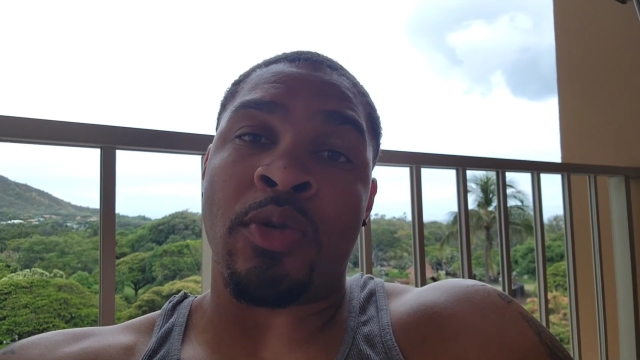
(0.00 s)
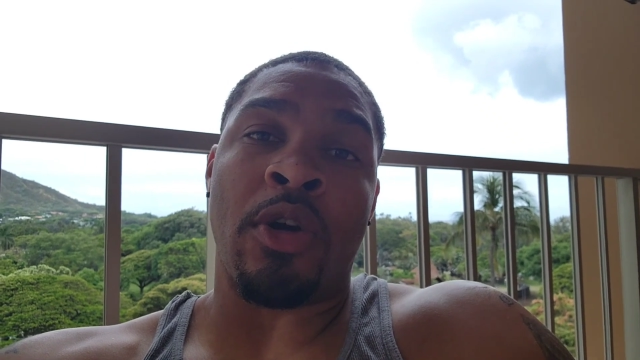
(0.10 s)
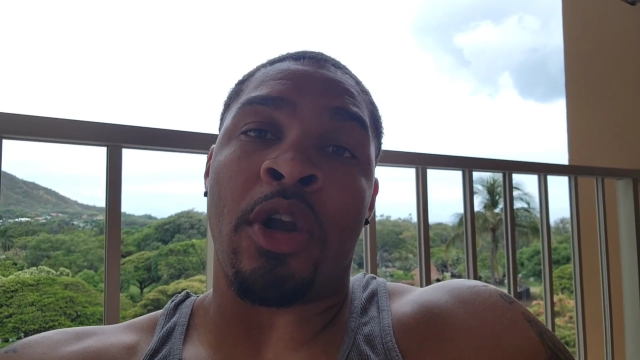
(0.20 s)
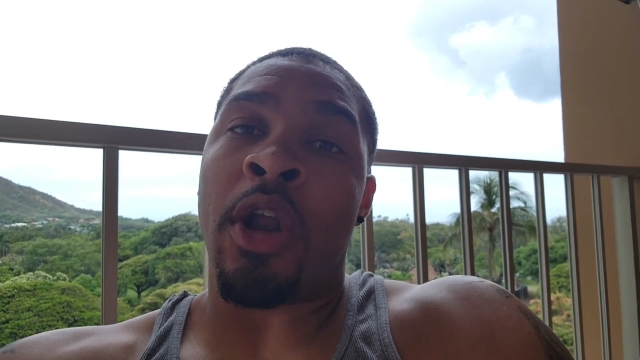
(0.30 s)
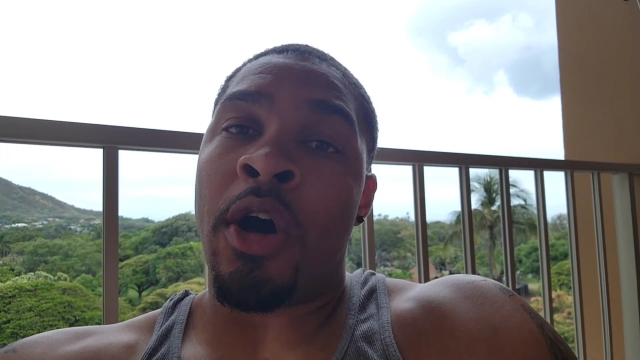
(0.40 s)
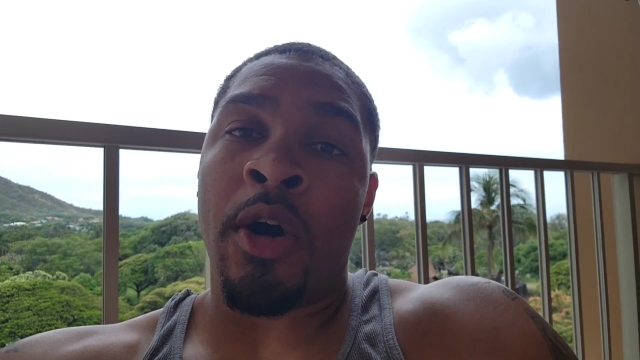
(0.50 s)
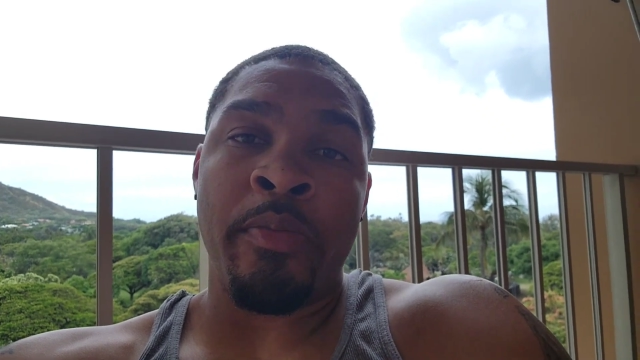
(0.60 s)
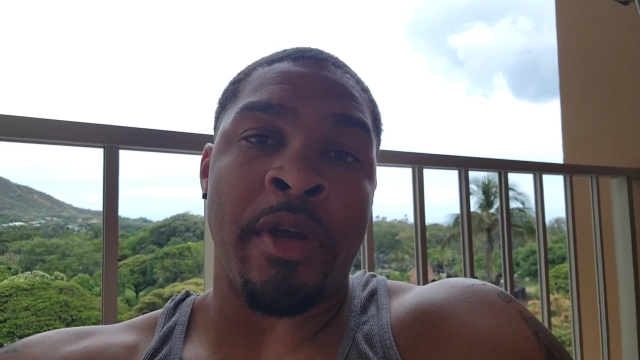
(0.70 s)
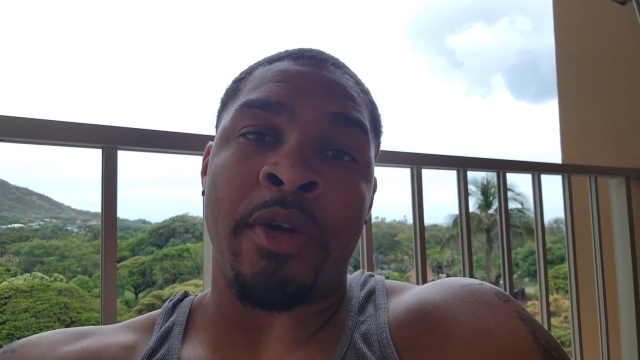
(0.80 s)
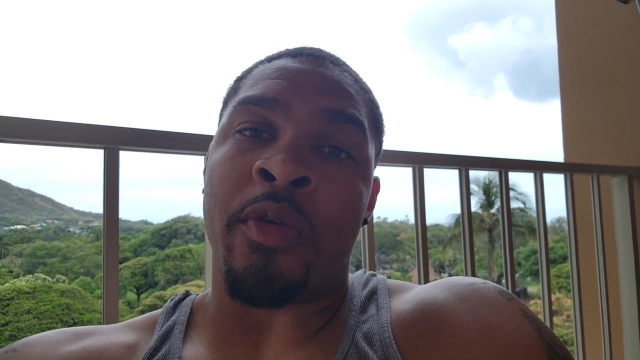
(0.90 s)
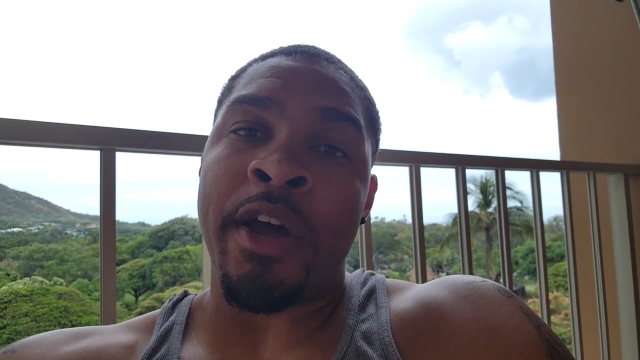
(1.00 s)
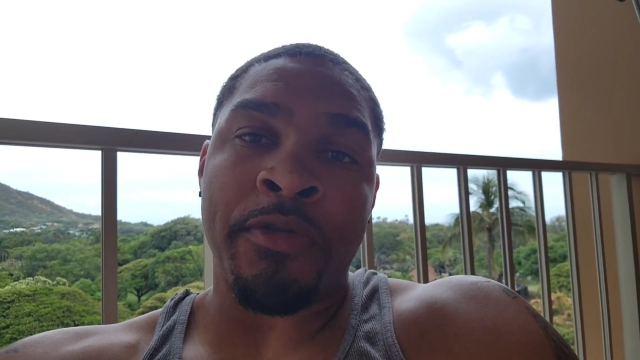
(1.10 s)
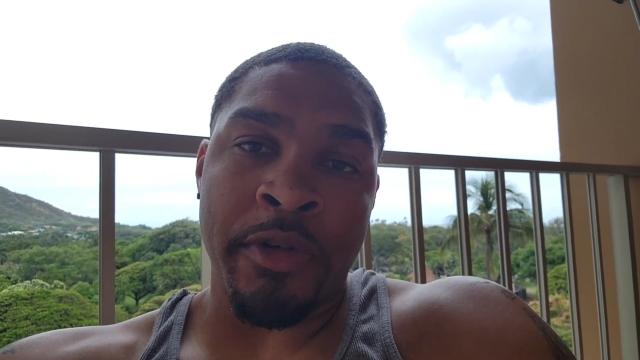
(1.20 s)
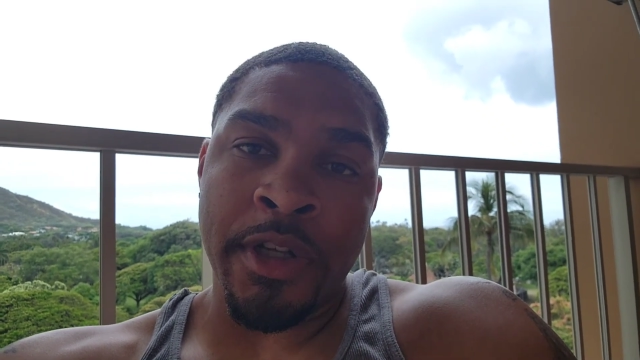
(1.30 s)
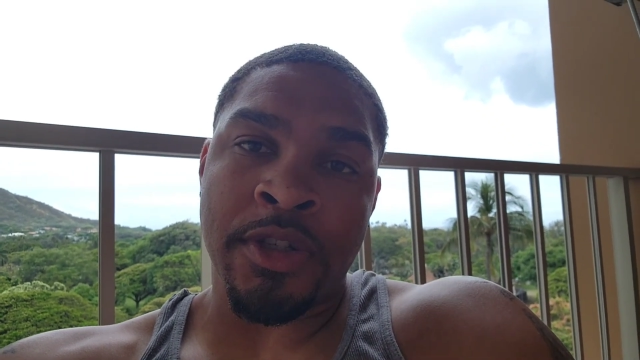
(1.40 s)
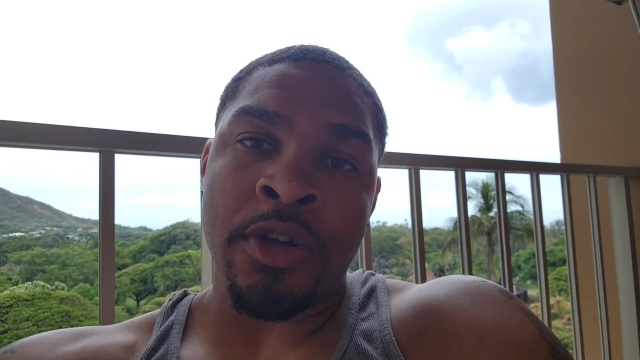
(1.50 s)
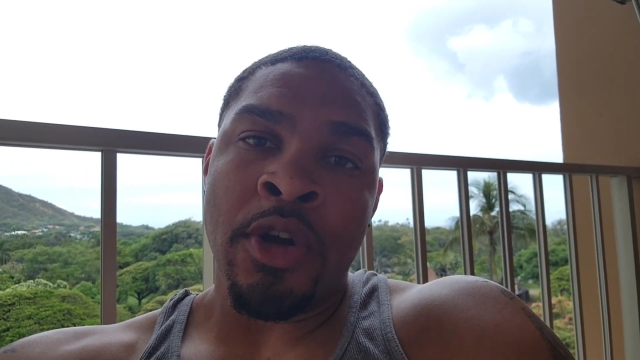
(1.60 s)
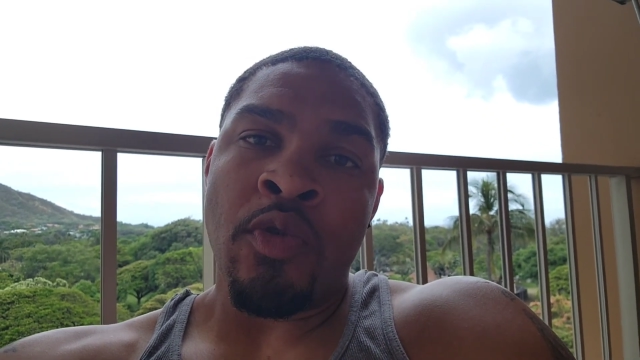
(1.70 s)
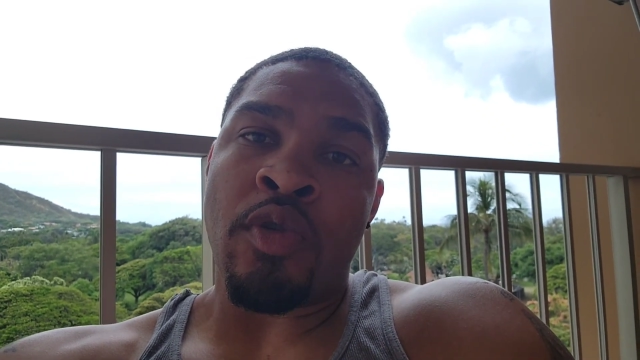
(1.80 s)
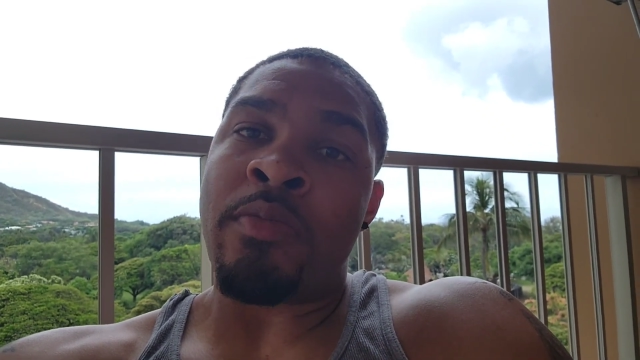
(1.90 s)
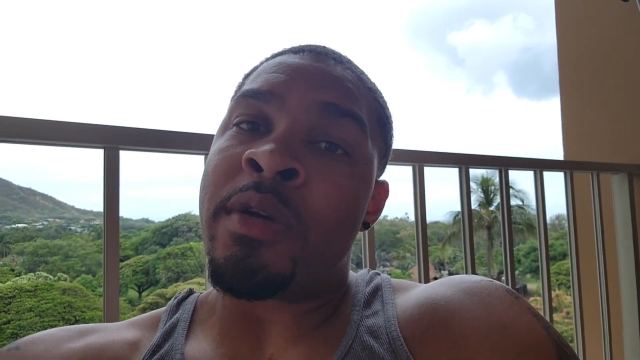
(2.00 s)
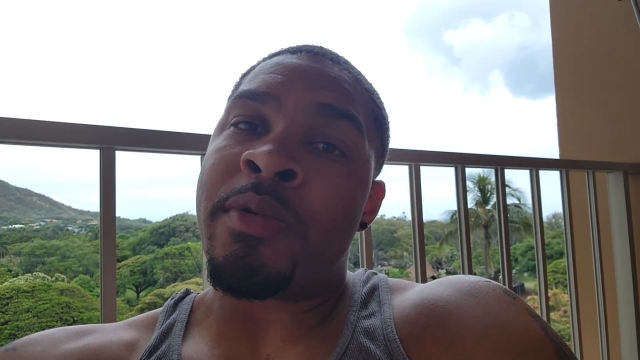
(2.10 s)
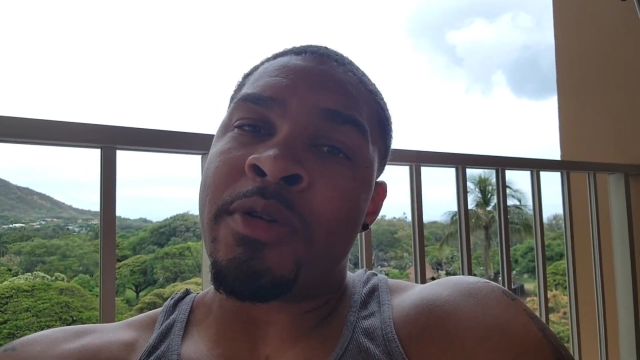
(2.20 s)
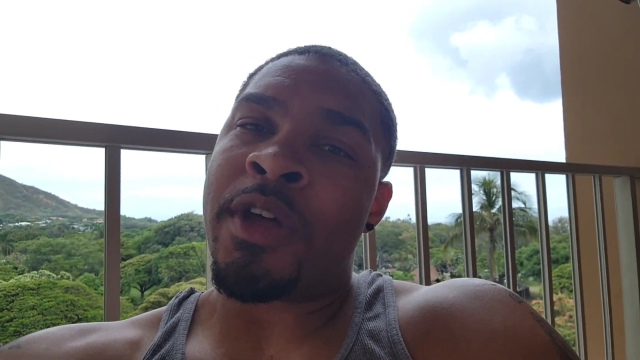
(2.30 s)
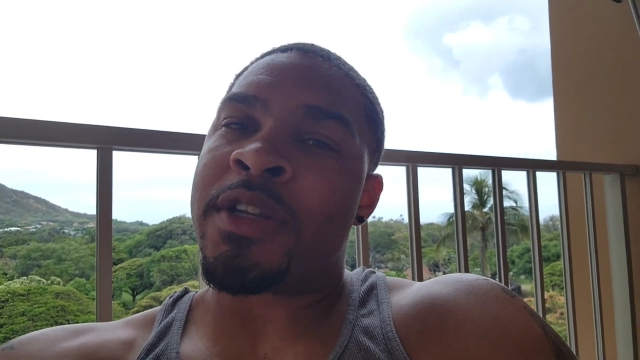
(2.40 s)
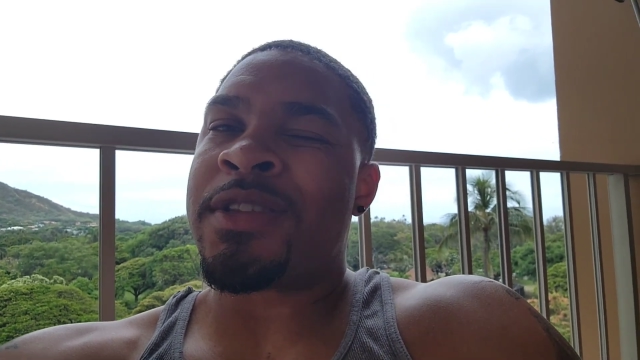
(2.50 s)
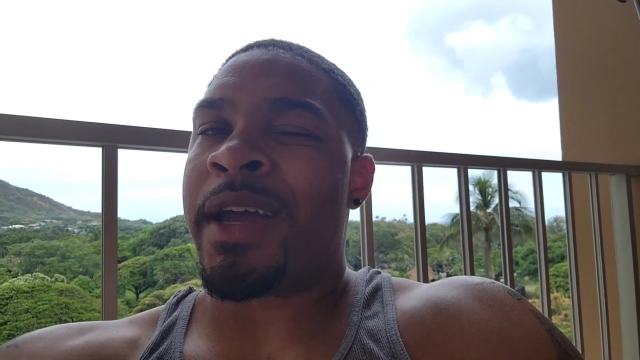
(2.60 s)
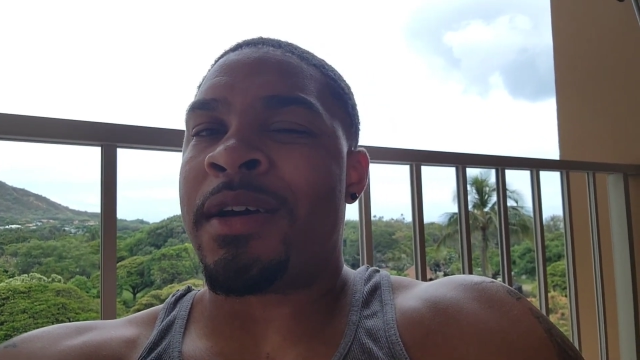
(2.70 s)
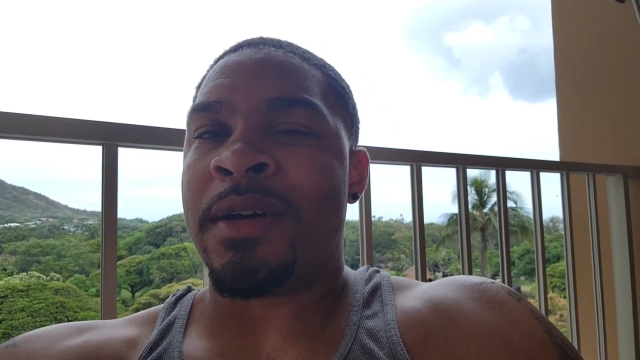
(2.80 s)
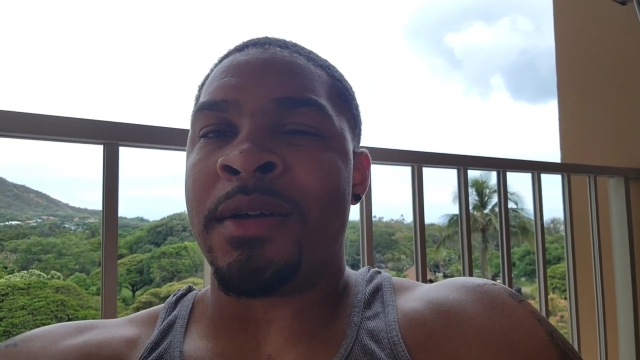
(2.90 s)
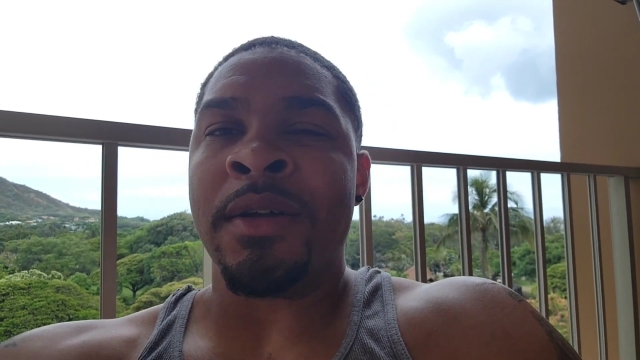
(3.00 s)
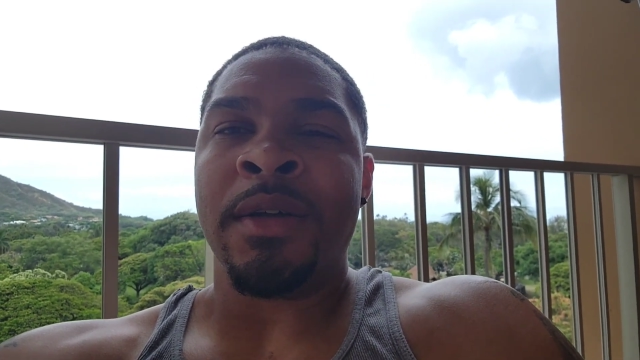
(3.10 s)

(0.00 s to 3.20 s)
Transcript: or a law being referenced, remember that it's like a